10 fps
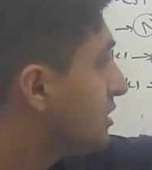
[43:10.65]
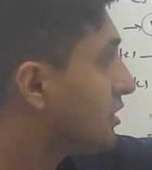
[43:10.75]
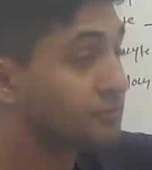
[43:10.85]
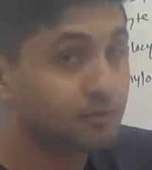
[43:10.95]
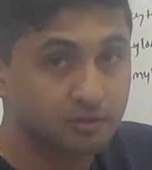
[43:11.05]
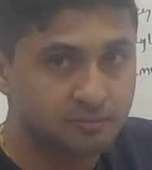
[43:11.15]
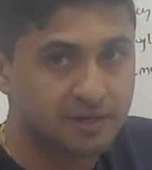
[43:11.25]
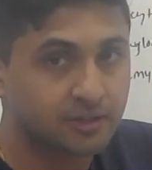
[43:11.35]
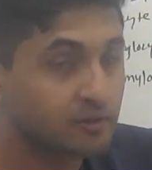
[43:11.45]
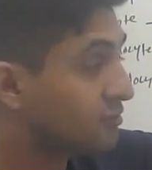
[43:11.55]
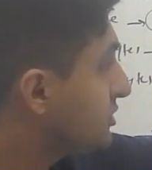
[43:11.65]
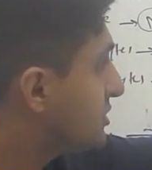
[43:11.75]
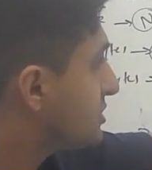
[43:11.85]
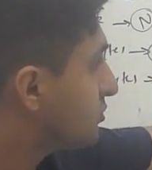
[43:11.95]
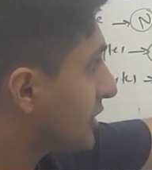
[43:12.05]
or for the bacterial
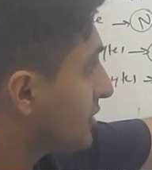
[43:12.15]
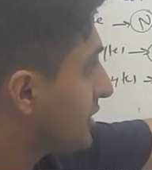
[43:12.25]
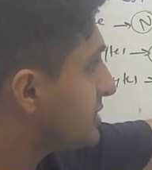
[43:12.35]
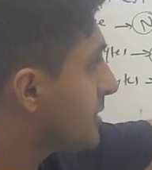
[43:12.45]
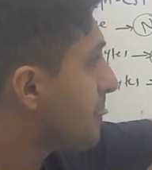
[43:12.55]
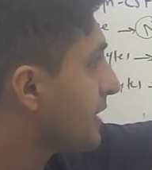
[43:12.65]
reasons, whatever it is,